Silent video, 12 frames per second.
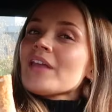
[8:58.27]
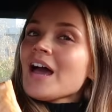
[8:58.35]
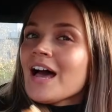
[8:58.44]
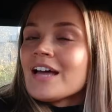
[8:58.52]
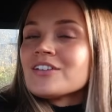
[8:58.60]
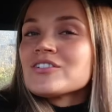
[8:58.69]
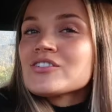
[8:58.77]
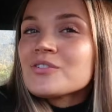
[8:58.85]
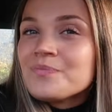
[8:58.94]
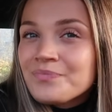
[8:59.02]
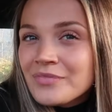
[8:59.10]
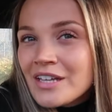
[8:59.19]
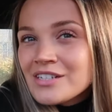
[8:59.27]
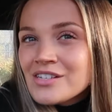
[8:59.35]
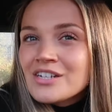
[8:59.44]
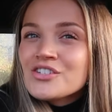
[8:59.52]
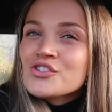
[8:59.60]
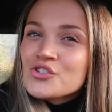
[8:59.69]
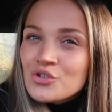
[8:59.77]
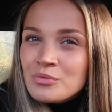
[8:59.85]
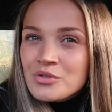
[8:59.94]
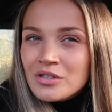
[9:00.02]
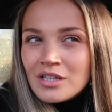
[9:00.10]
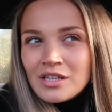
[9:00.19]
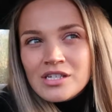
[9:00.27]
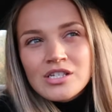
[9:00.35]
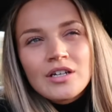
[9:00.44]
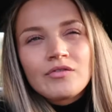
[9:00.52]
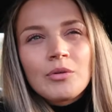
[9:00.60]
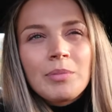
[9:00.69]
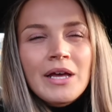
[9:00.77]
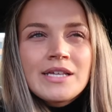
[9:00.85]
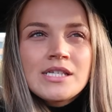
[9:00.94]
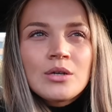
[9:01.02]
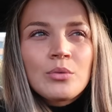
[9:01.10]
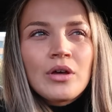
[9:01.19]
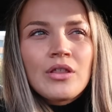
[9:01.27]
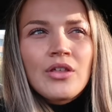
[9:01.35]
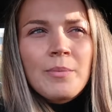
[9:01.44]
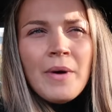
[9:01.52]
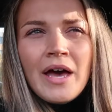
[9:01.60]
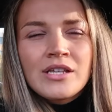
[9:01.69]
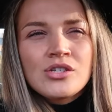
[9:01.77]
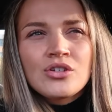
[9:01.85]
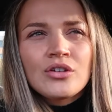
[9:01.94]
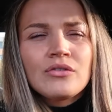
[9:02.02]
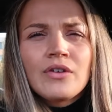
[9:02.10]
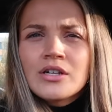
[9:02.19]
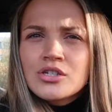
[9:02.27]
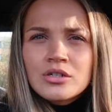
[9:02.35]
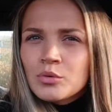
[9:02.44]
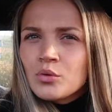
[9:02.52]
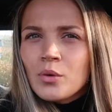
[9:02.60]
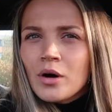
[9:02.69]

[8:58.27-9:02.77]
And they decided to stop doing it this year and replace it with a pesto vegetable